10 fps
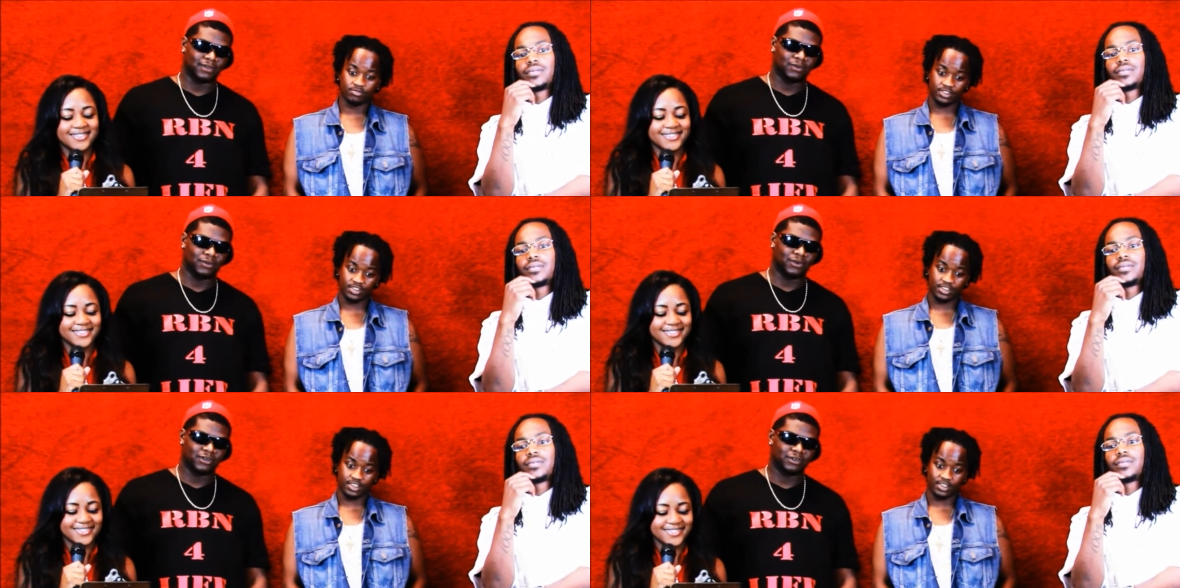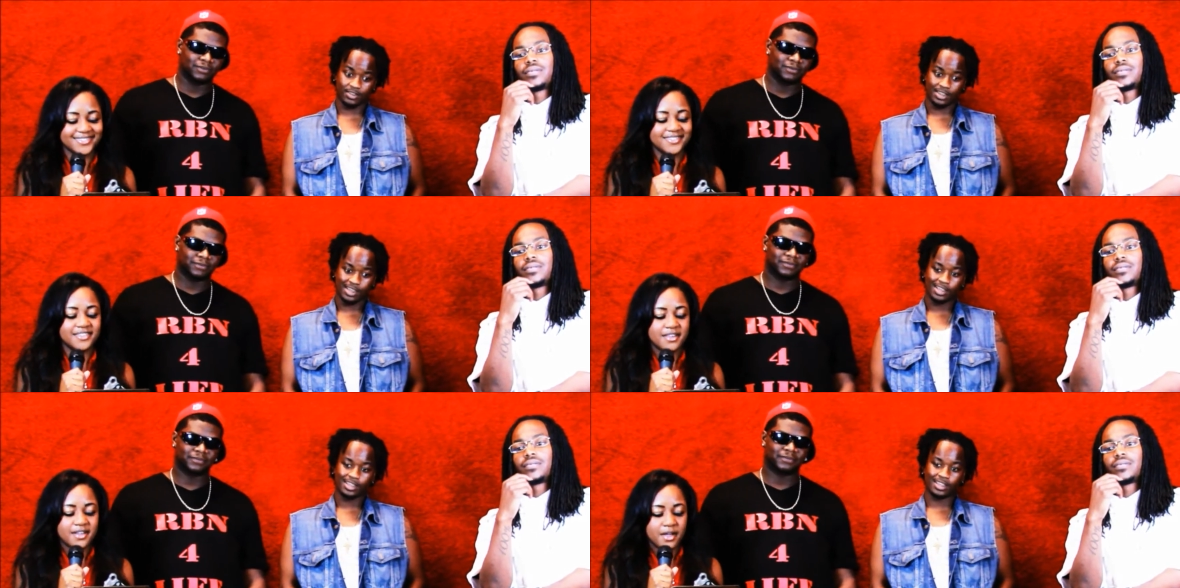Speaker 1: So shit,
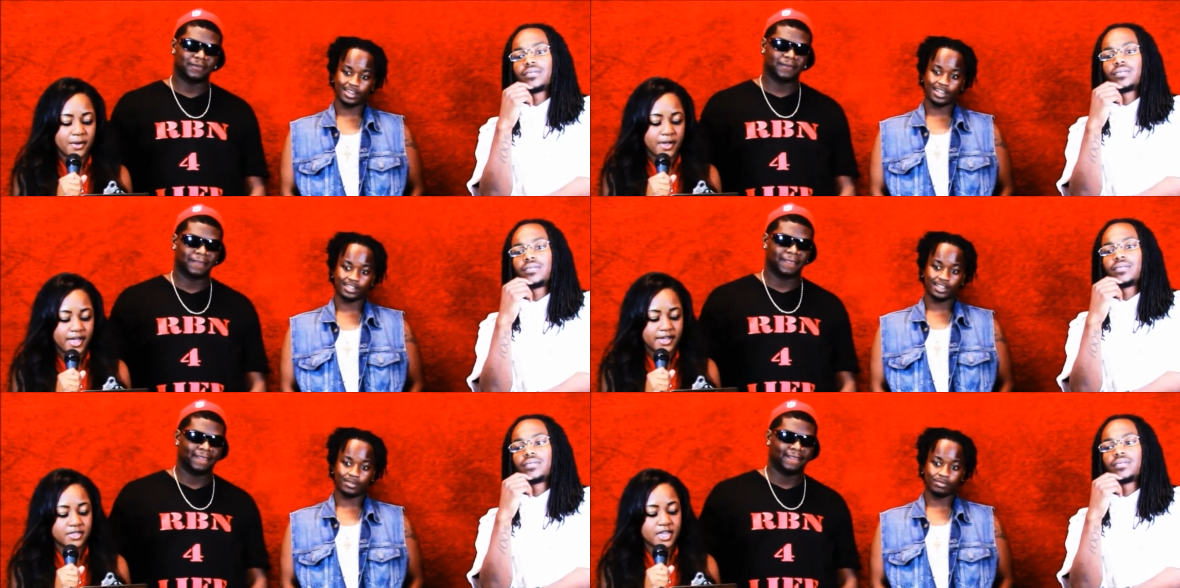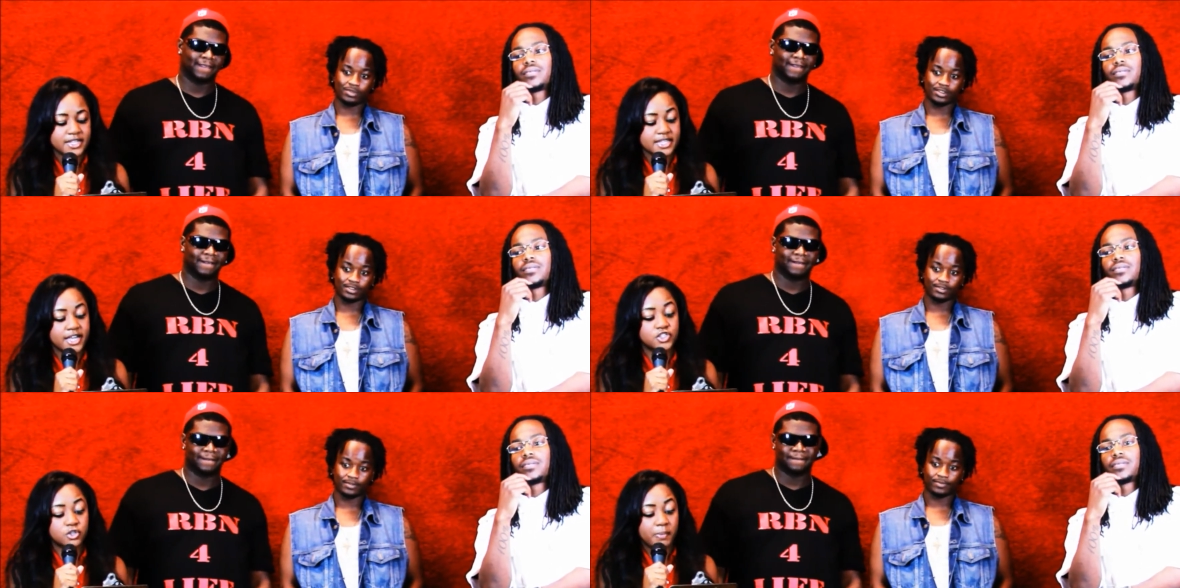yeah,
Speaker 2: okay. That's that ambition. It
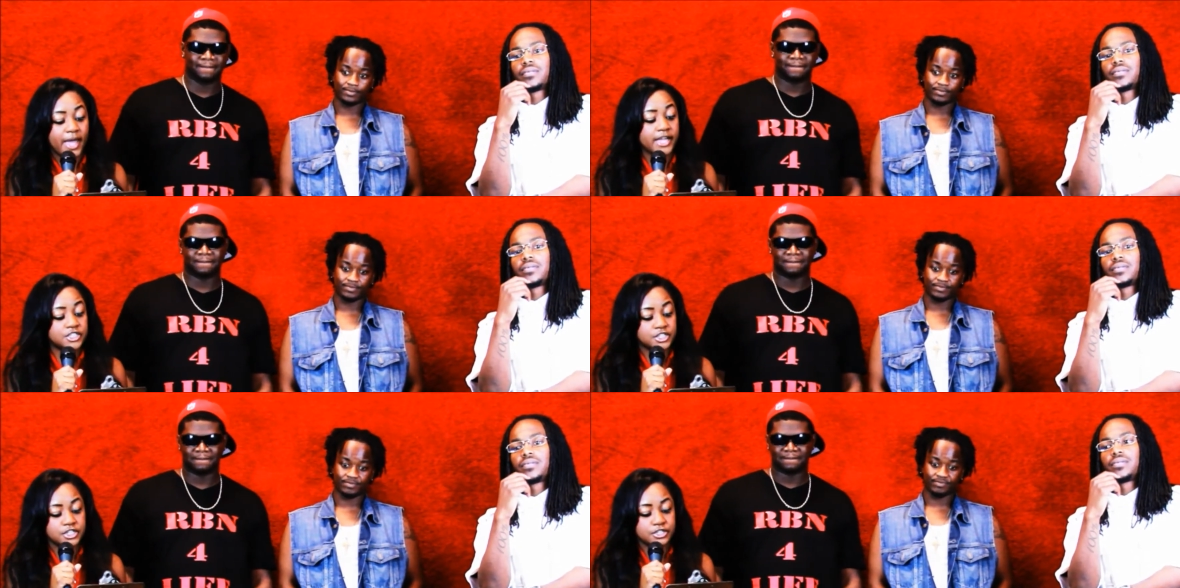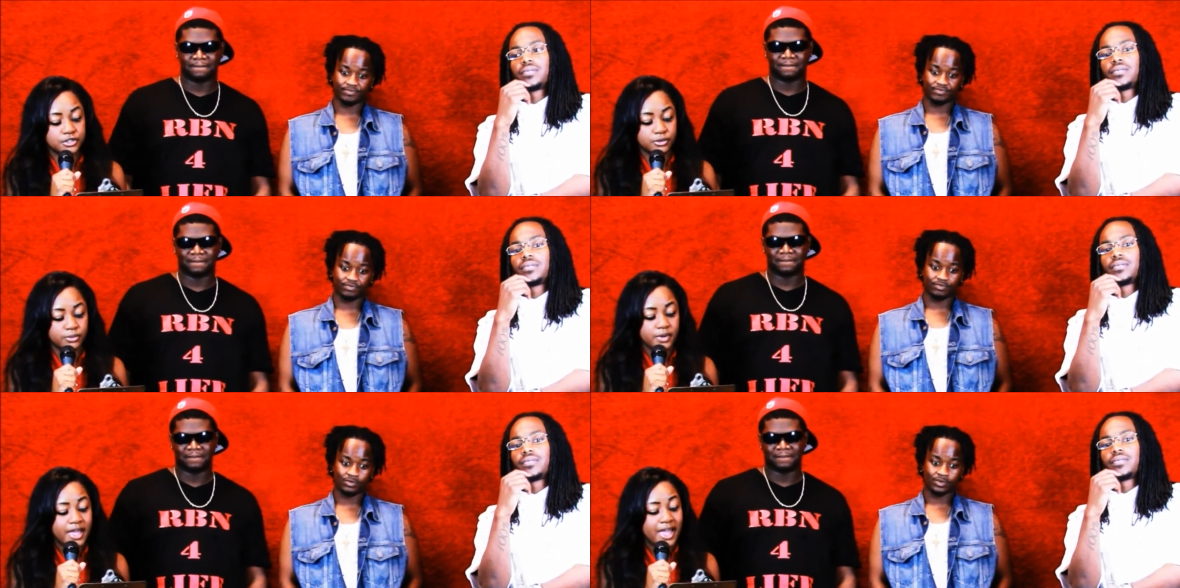says you're patient
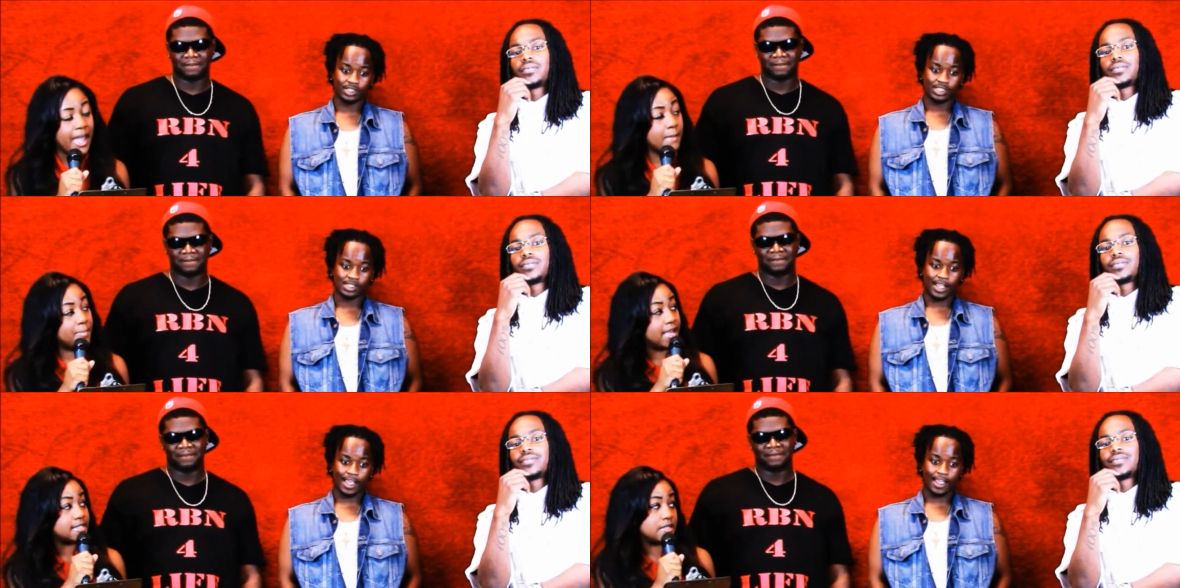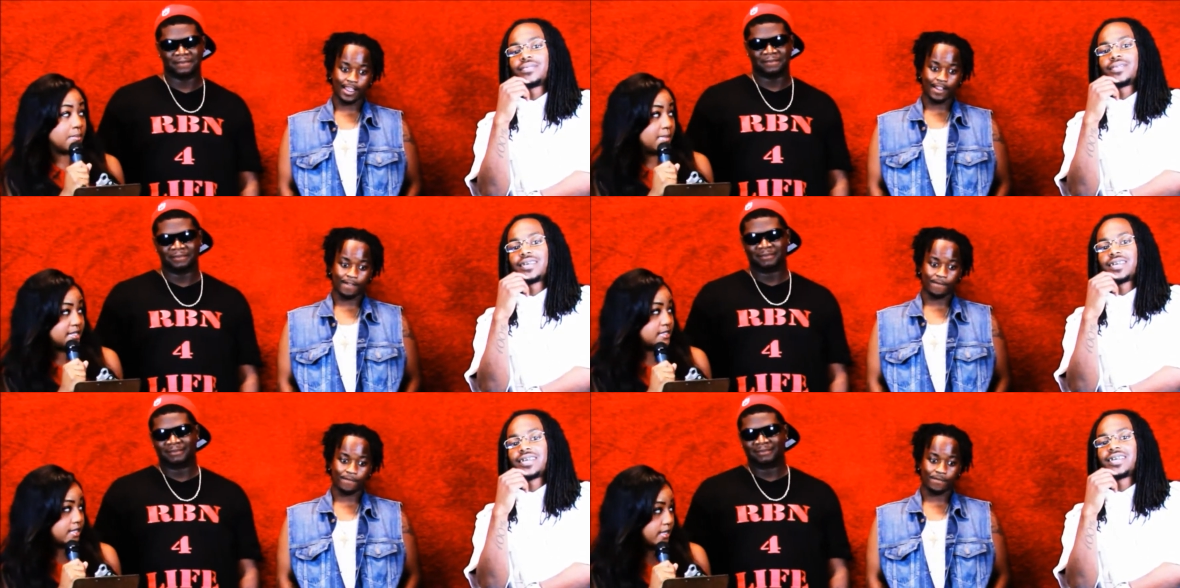too, and
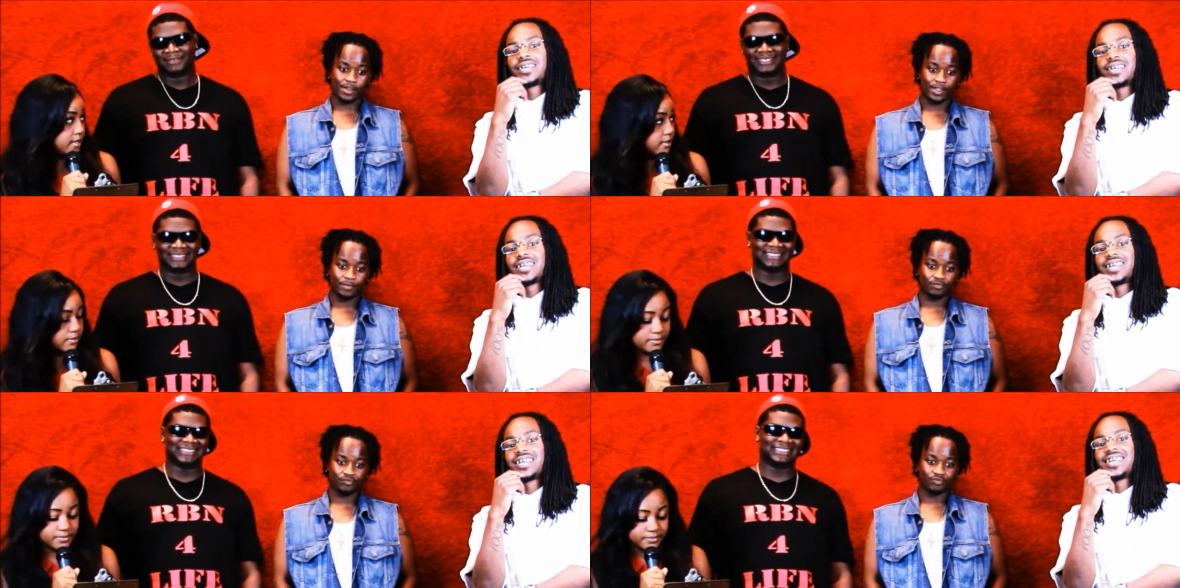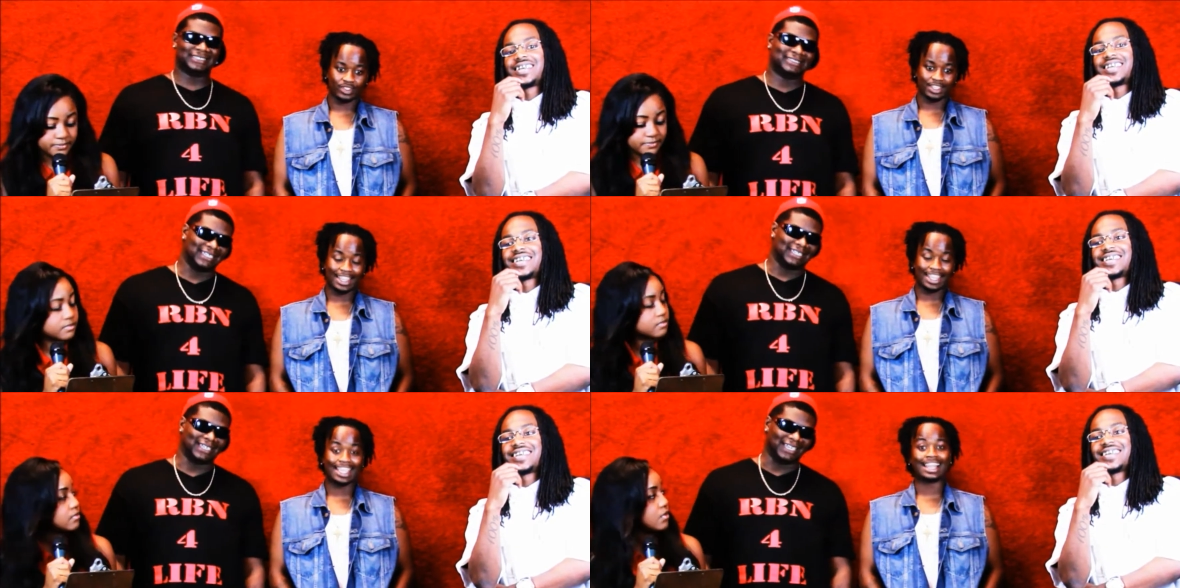
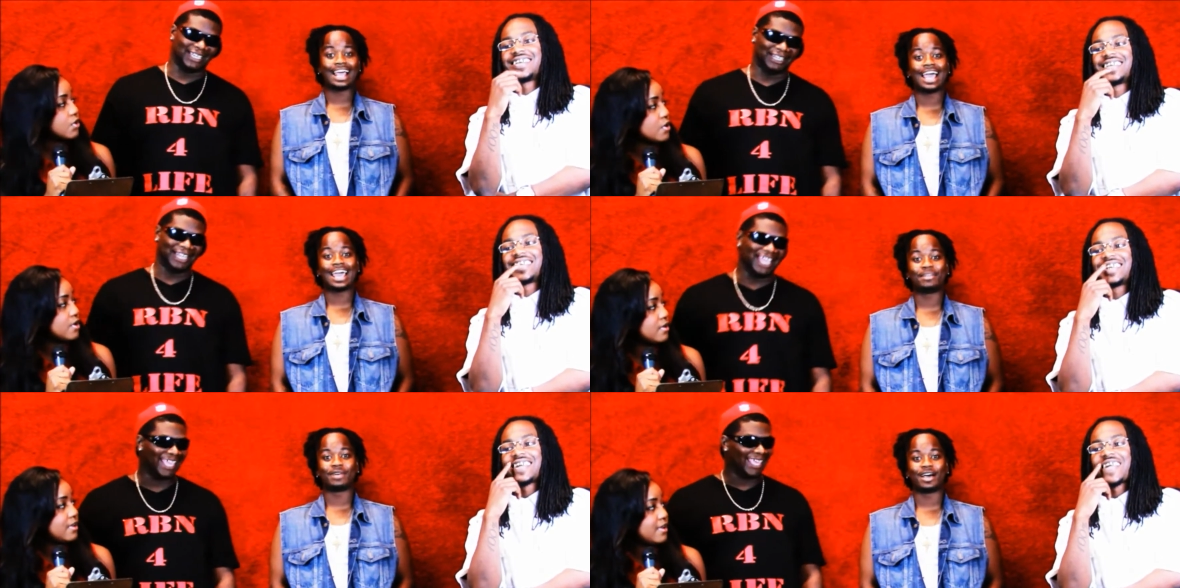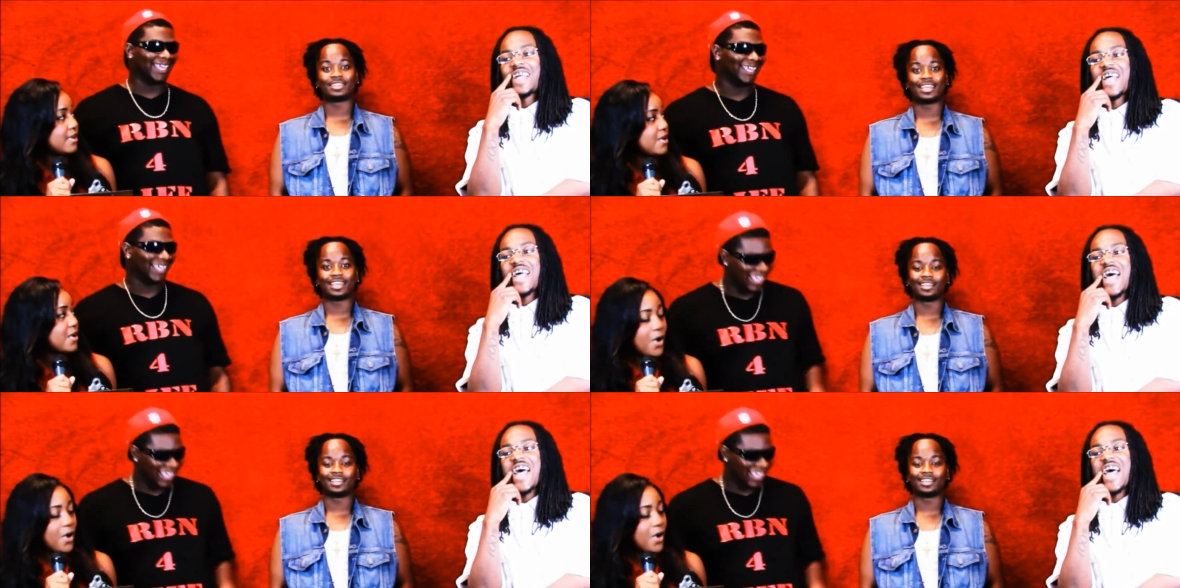pessimistic. They
Speaker 1: lied about that.